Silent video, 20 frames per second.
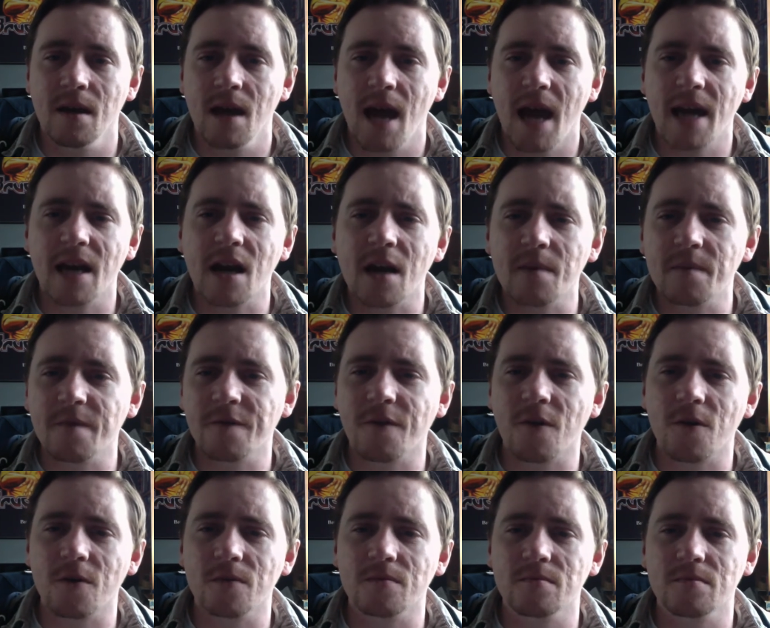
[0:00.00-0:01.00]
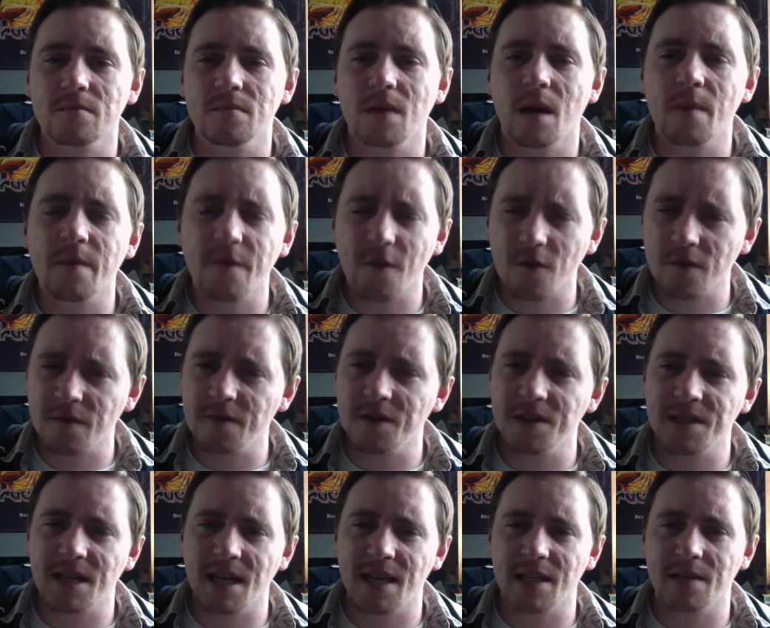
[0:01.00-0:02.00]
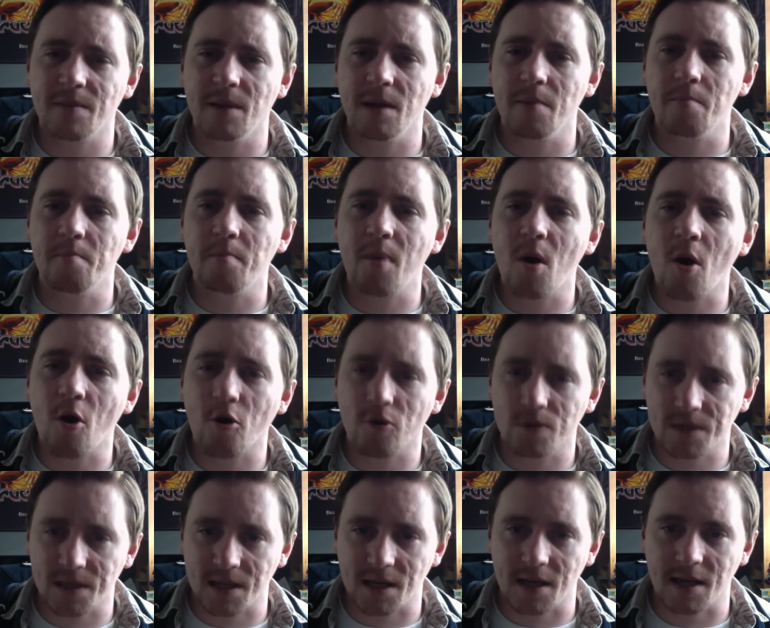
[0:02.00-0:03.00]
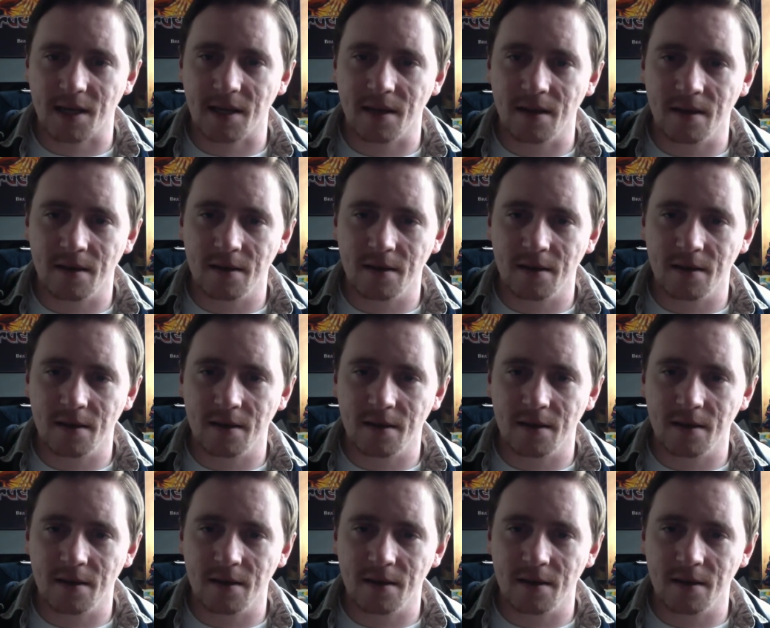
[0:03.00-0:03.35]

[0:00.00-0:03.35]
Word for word: And I'd uh, prefer I prefer if you said it to me personally.